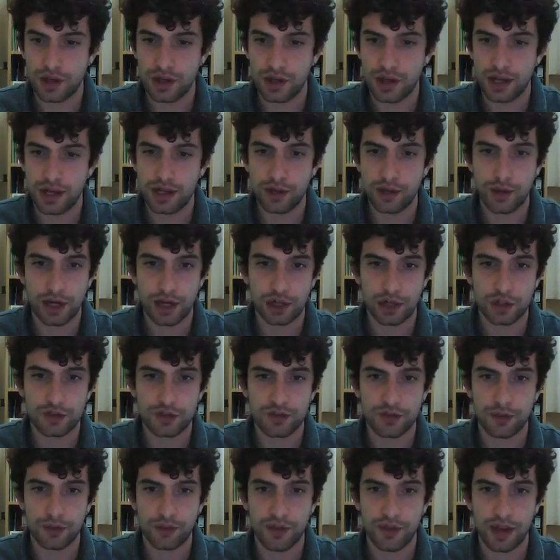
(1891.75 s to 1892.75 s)
Any
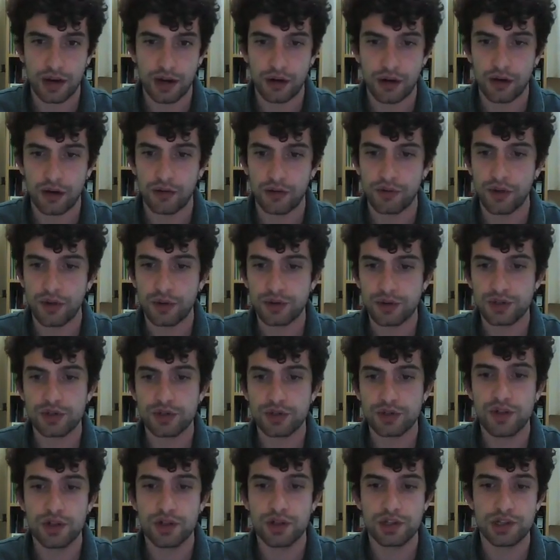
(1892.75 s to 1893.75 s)
records from there? Those
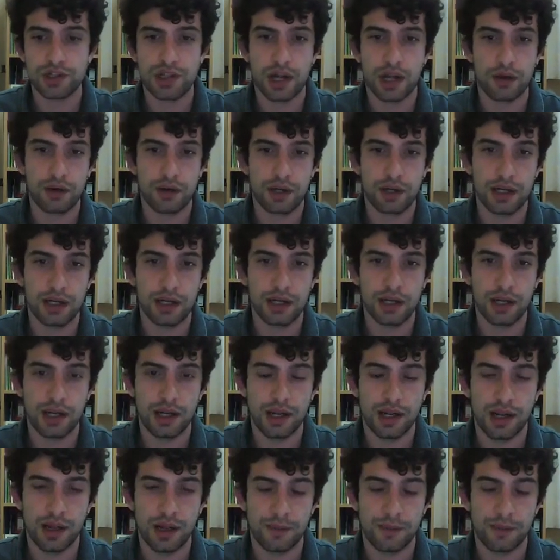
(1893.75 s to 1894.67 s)
two villages are in